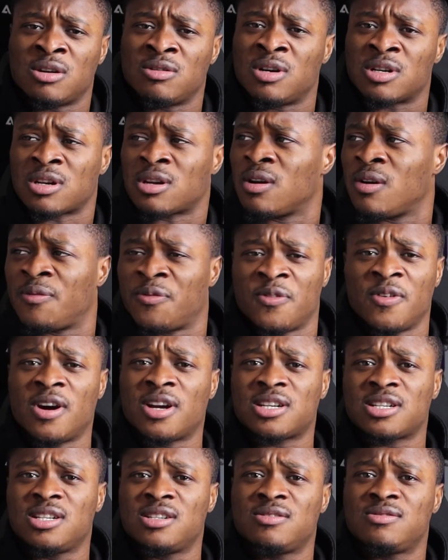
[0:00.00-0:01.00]
What the
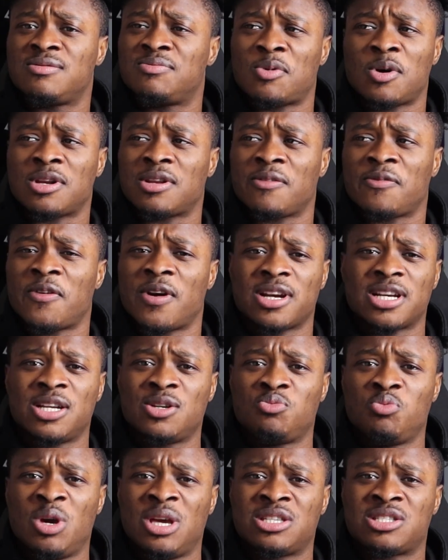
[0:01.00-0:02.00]
fuck did? What the fuck
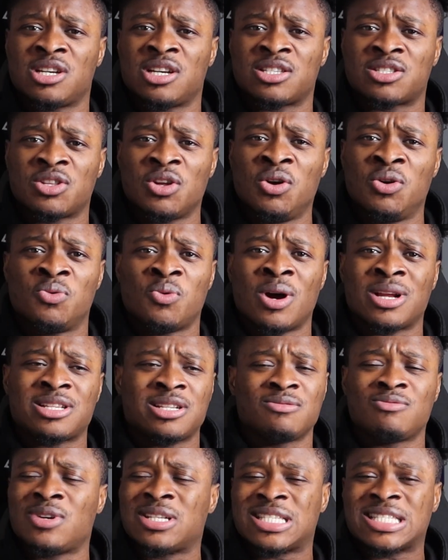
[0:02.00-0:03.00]
did we just do?
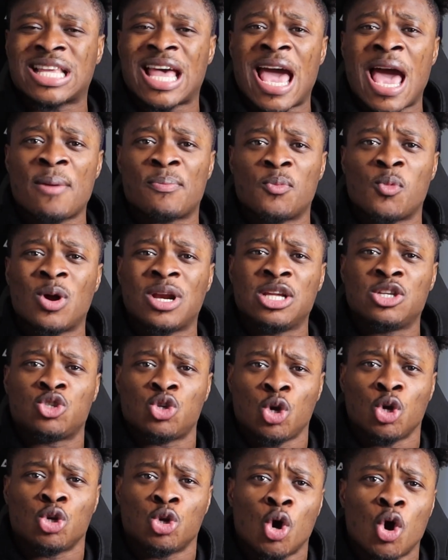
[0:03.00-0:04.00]
What? What just happened? What
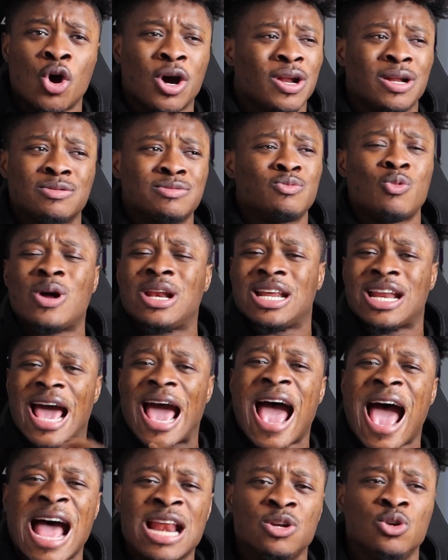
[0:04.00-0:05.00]
did you do? What did
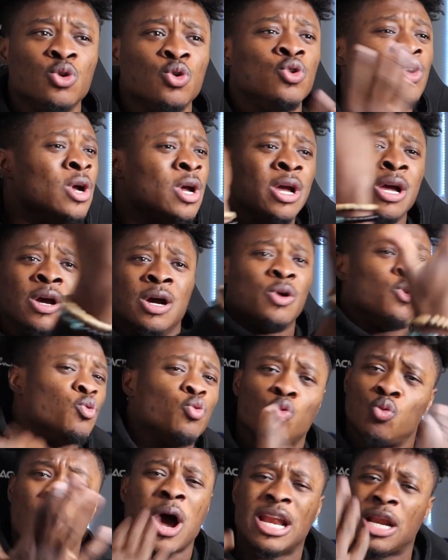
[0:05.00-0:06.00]
I do?
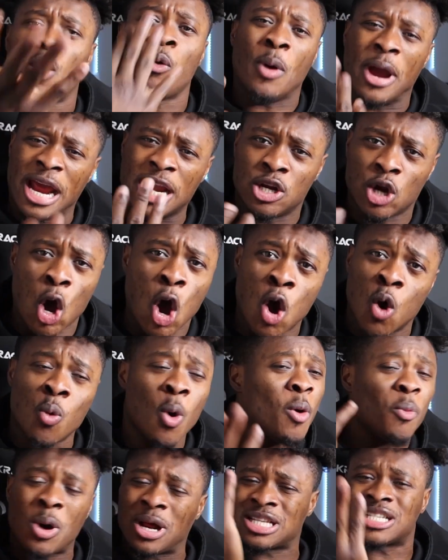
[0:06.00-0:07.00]
What did we do?
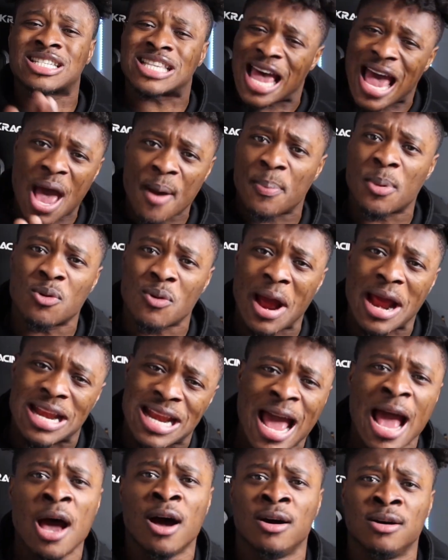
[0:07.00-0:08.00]
What, what just happened
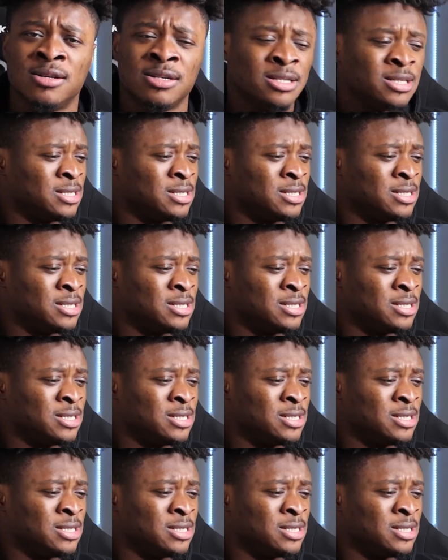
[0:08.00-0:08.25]
right now?